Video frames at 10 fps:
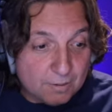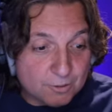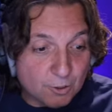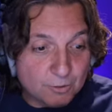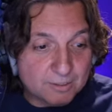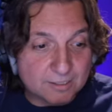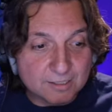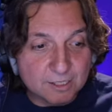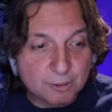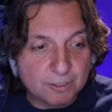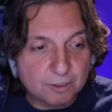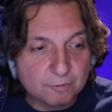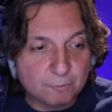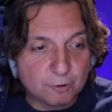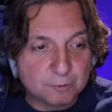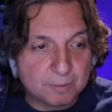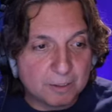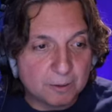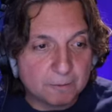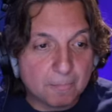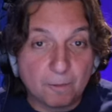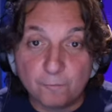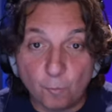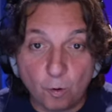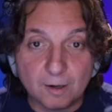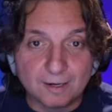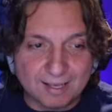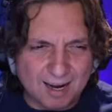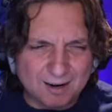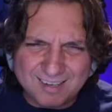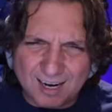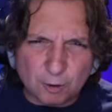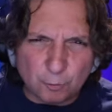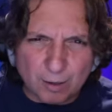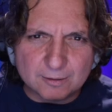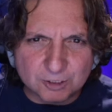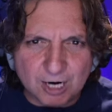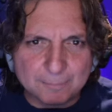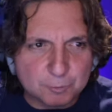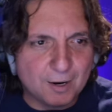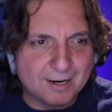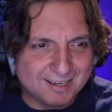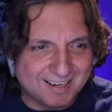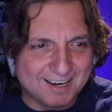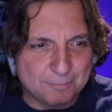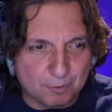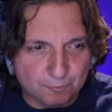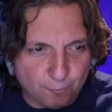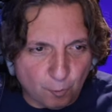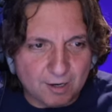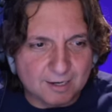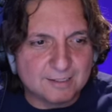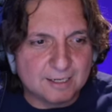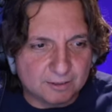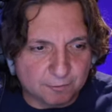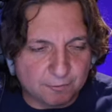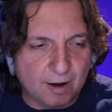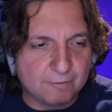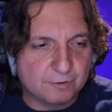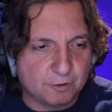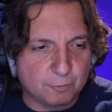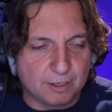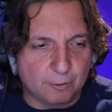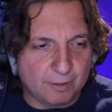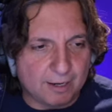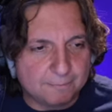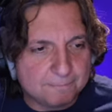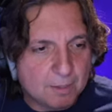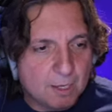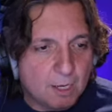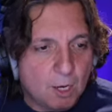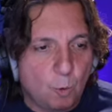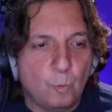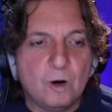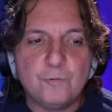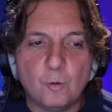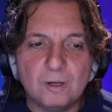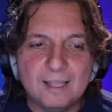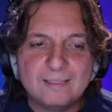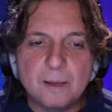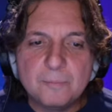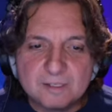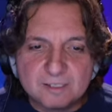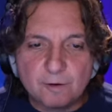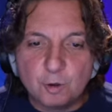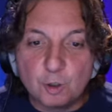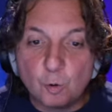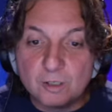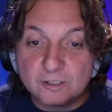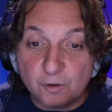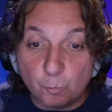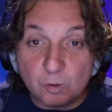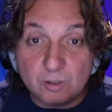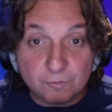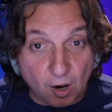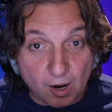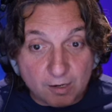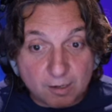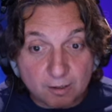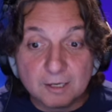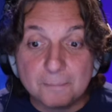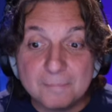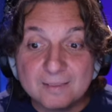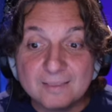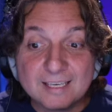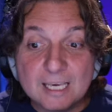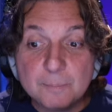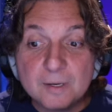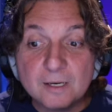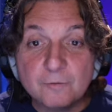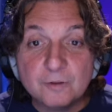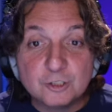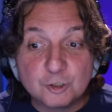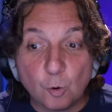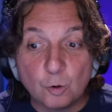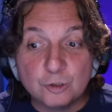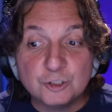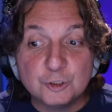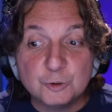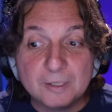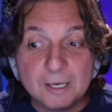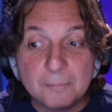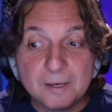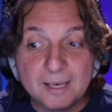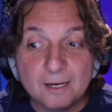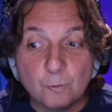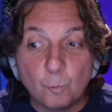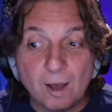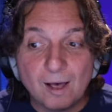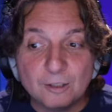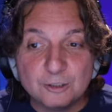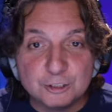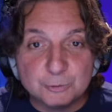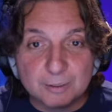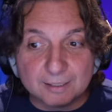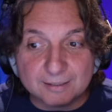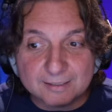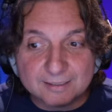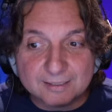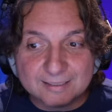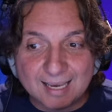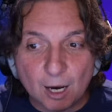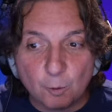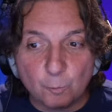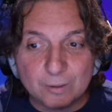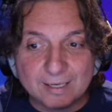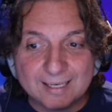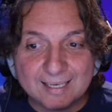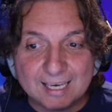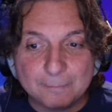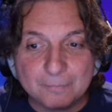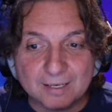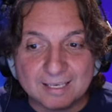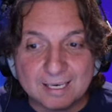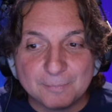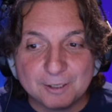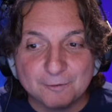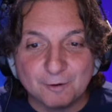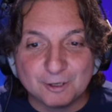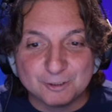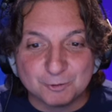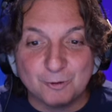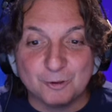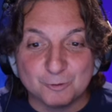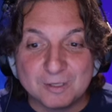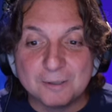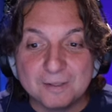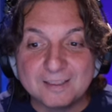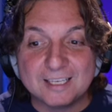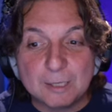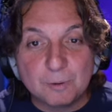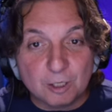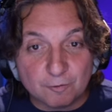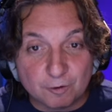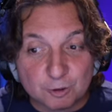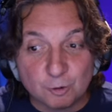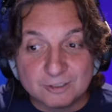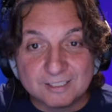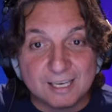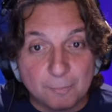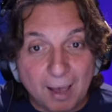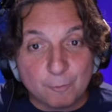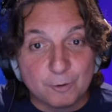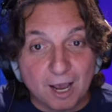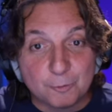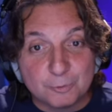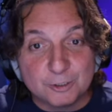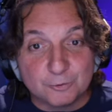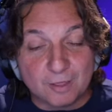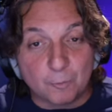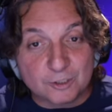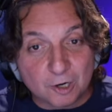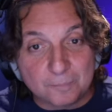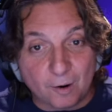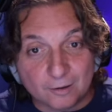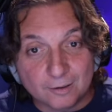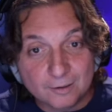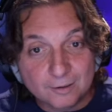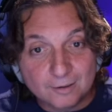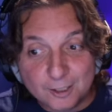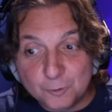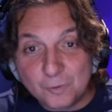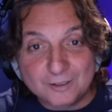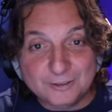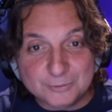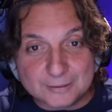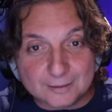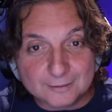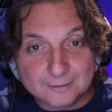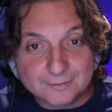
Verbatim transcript: So let's continue here. First Peter four, and again, not a great chapter break, um, but four nineteen to five to three, okay? Wherefore, let them that suffer according to the will of God commit the keeping of their souls to him in well-doing. This is how we keep the keeping of our souls. We commit the keeping of our souls to him. How, how do we do that? What's our part? In well-doing.